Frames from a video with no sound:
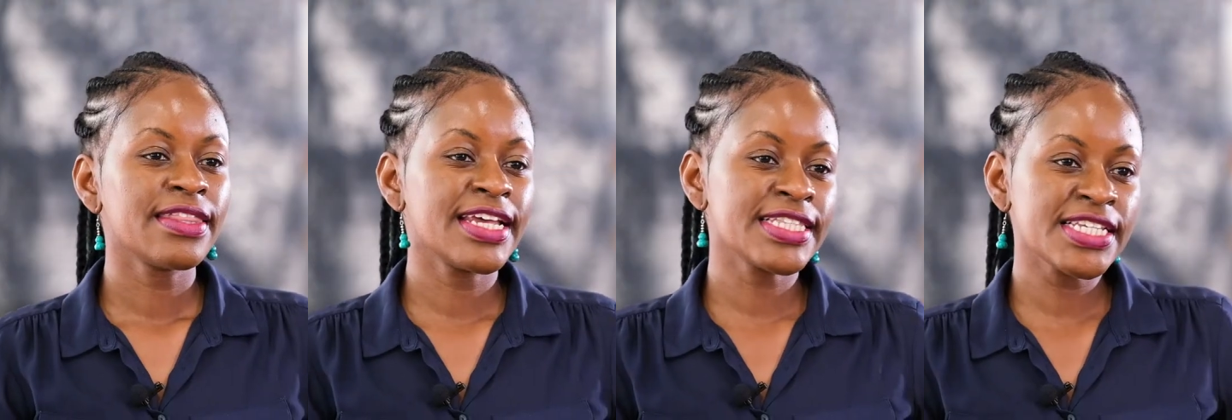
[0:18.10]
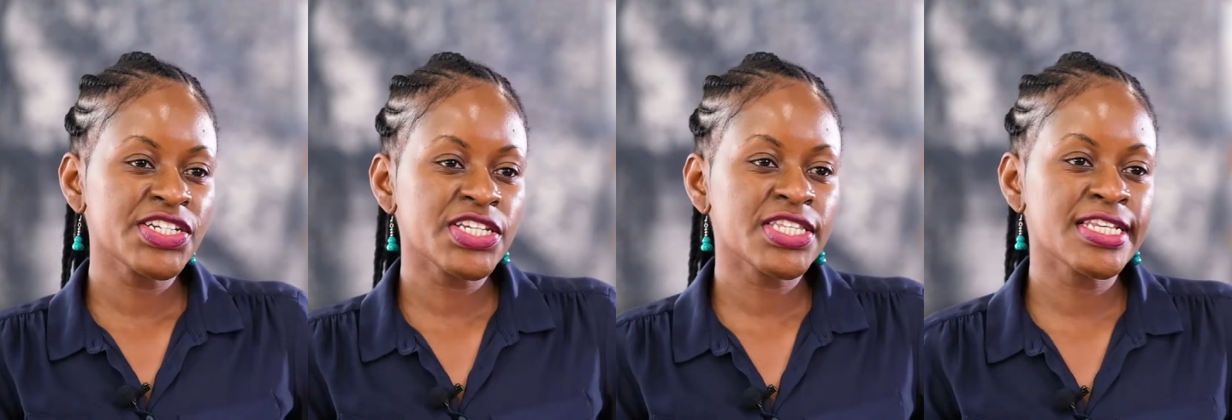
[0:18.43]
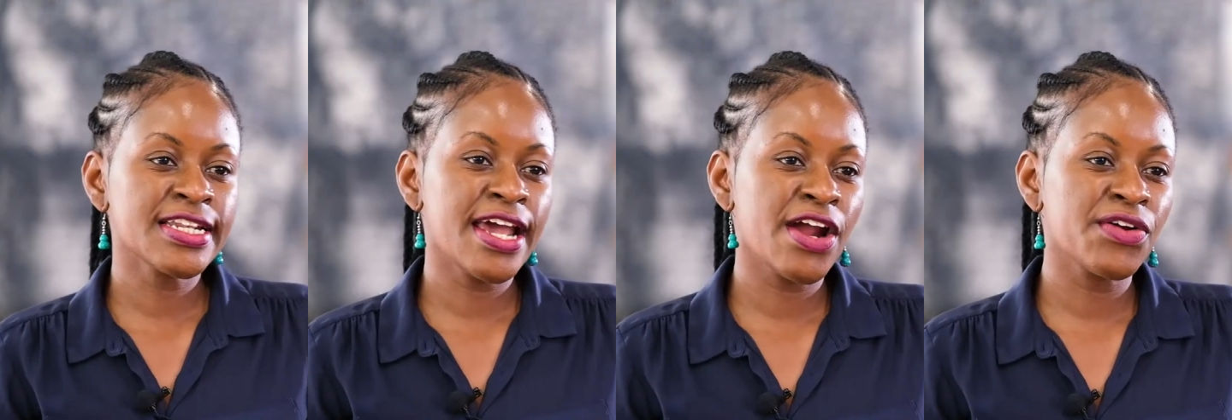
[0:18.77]
The Anzisha
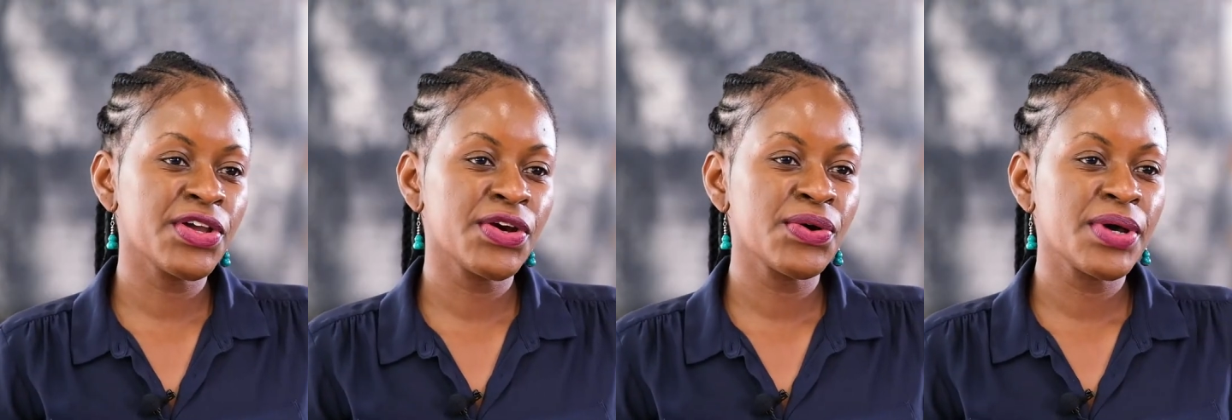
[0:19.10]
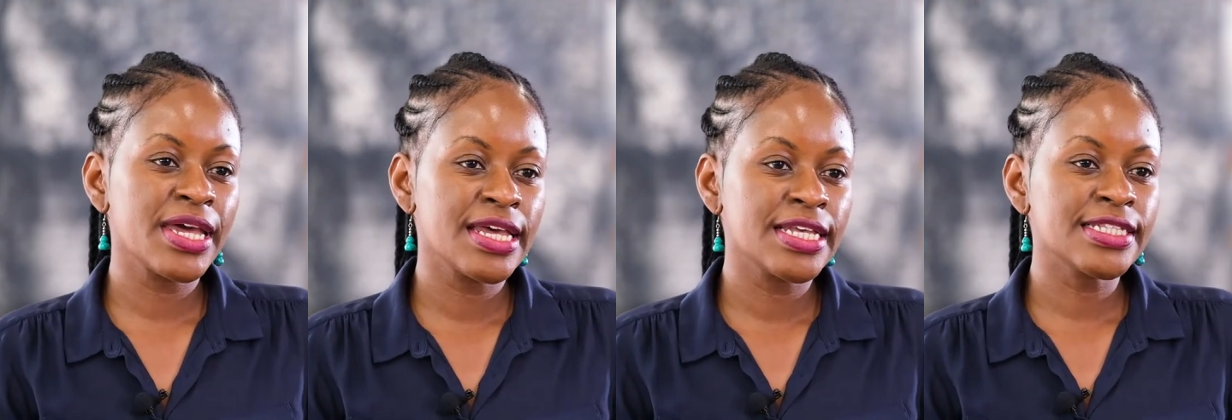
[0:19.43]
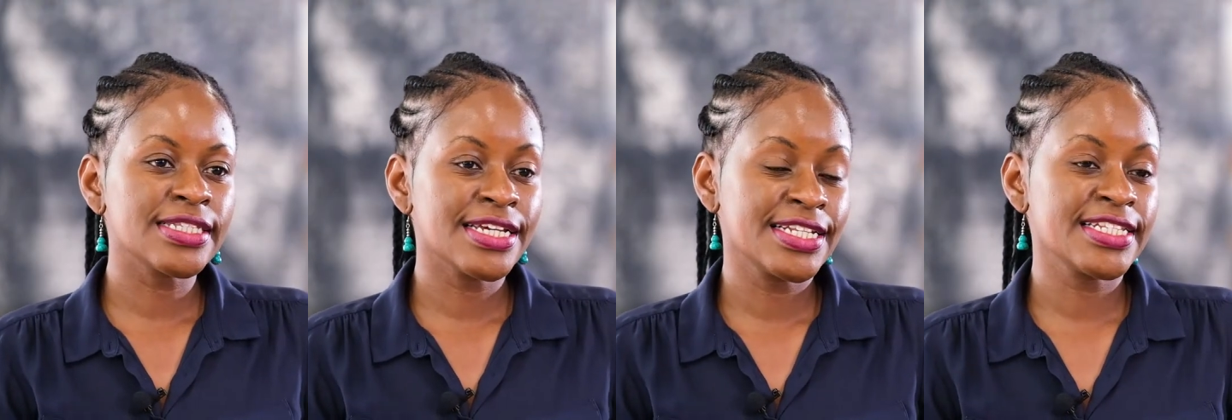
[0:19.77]
Scenario
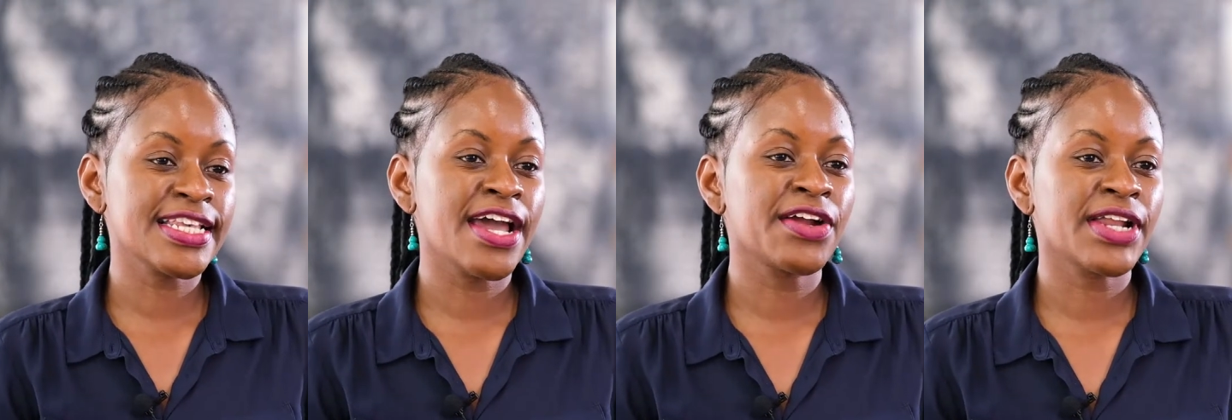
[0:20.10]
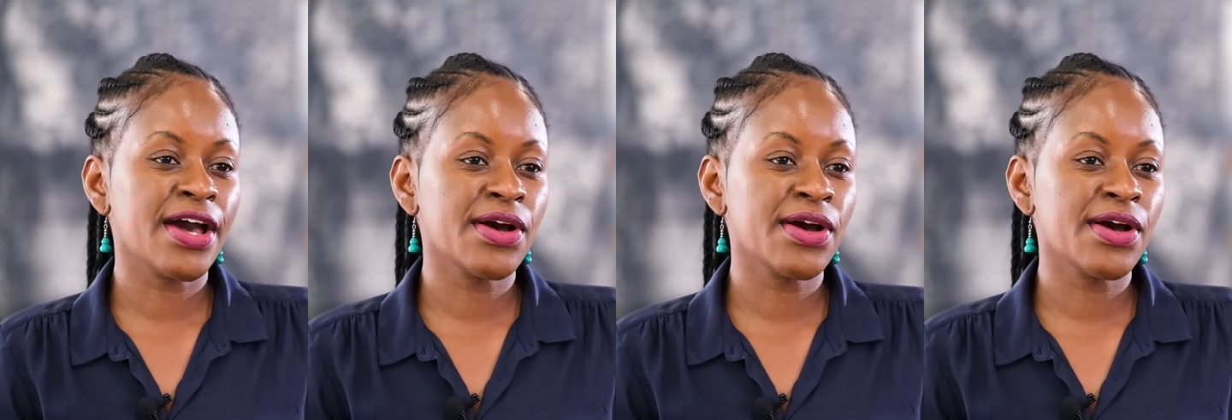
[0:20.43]
is a desired